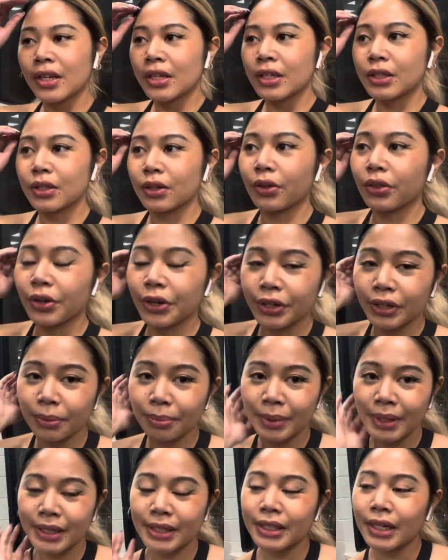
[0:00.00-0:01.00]
So, 30
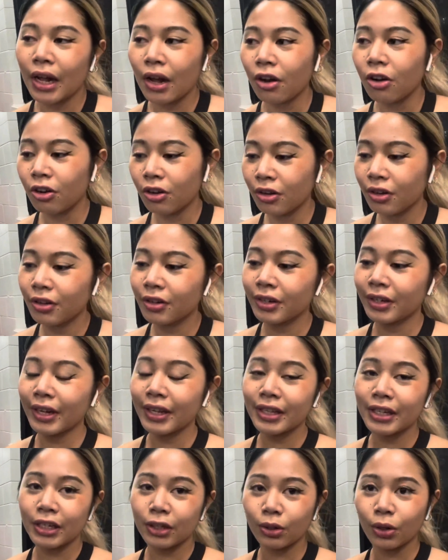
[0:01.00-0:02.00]
minutes na ako
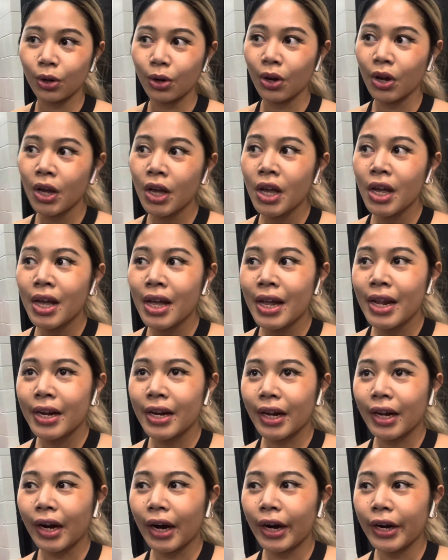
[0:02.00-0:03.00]
nandito.
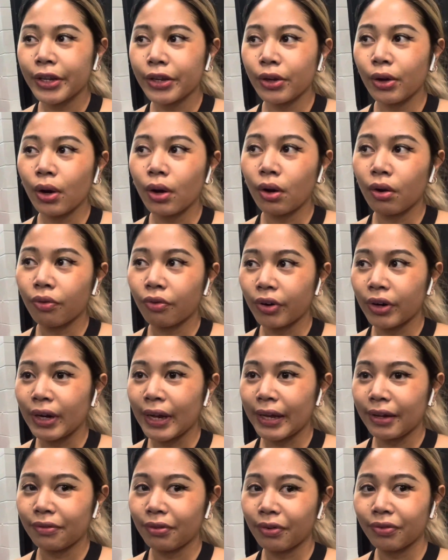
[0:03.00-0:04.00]
Nag-cardio ako for
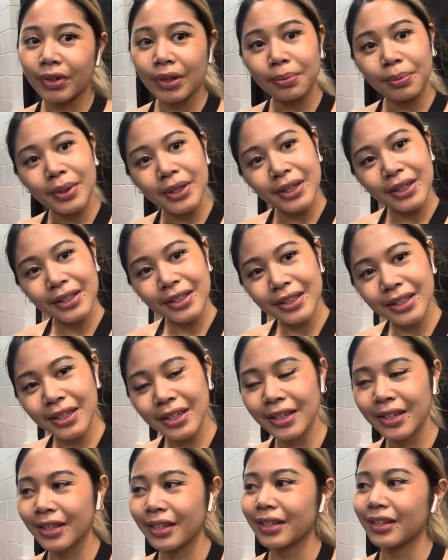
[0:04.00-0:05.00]
like 15 minutes.
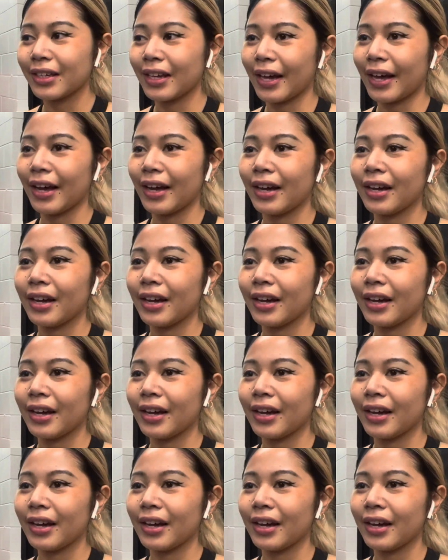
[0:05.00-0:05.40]
Yeah.